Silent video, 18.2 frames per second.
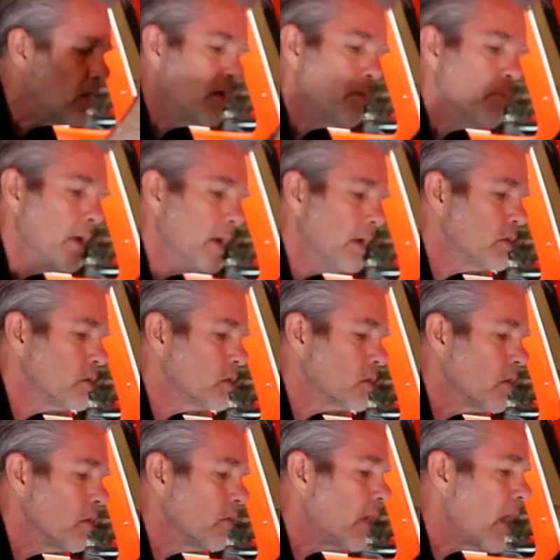and make
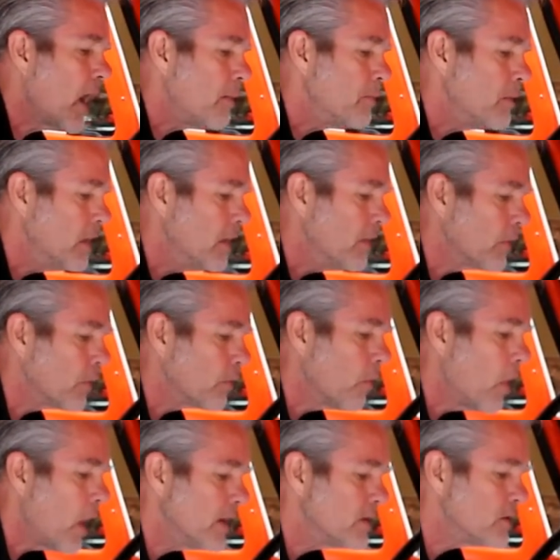sure that I'm in the
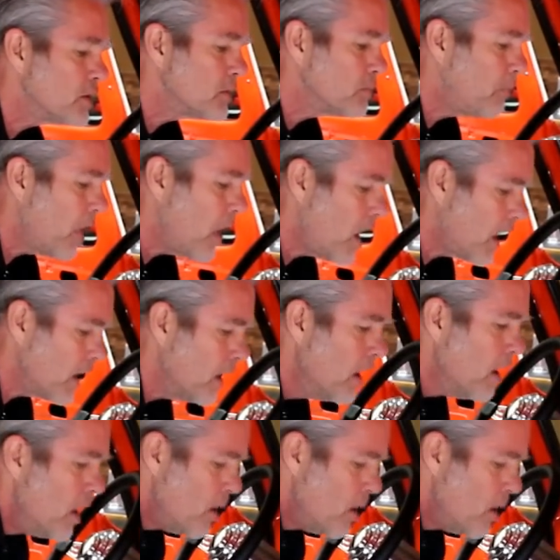right spot